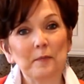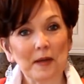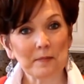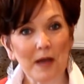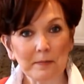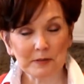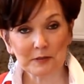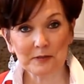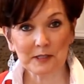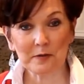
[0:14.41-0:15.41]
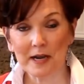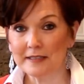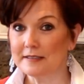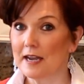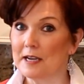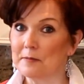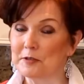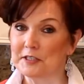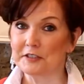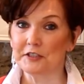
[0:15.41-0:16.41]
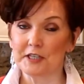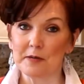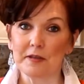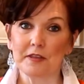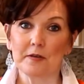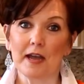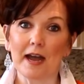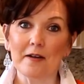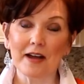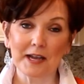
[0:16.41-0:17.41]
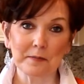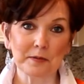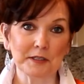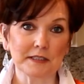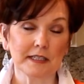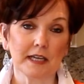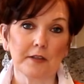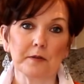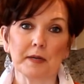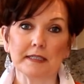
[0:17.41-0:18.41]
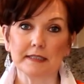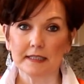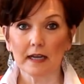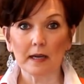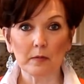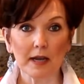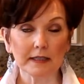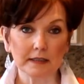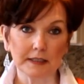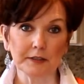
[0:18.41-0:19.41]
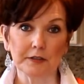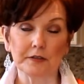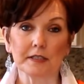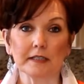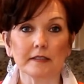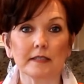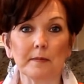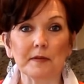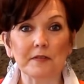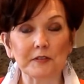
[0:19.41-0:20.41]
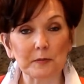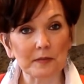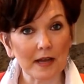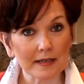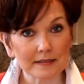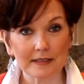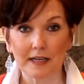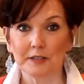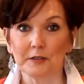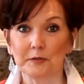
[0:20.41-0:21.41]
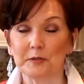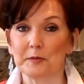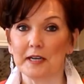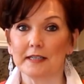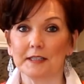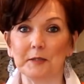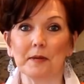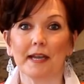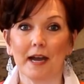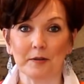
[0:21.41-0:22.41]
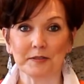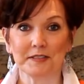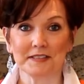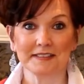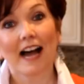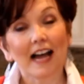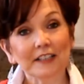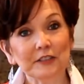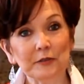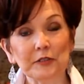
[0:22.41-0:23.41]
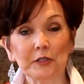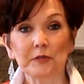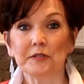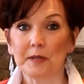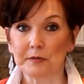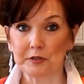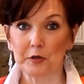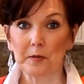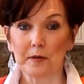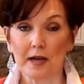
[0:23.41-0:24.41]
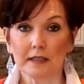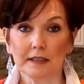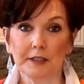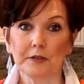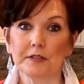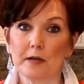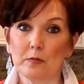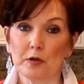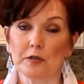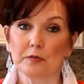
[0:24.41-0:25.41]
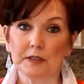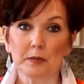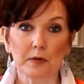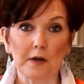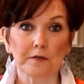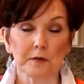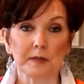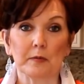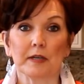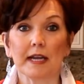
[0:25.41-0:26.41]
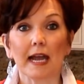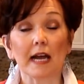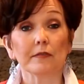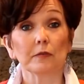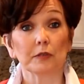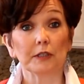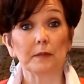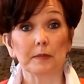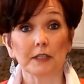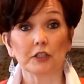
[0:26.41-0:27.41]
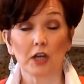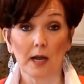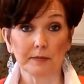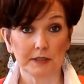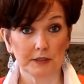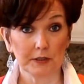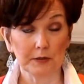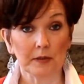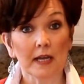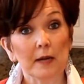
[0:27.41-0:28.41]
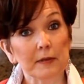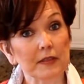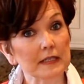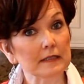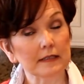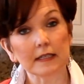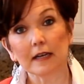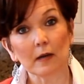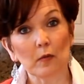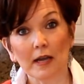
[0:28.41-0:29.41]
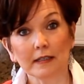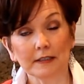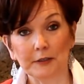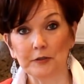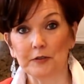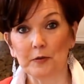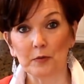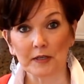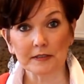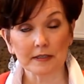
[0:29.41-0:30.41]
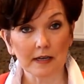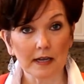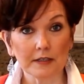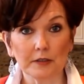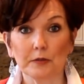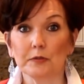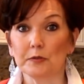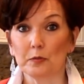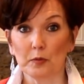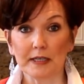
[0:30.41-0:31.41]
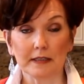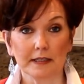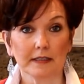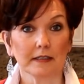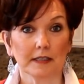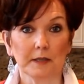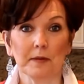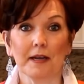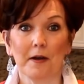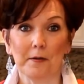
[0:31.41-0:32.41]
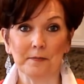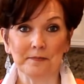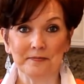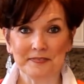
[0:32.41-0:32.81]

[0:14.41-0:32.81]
By popular request, I am going to share with you how I put together my D I Y cleaners and some of the supplies that I use when I clean my house. I do use some store-bought cleaners that work really well for me when I have a really big job to do, but these D I Y cleaners are the ones that I use weekly to clean my home.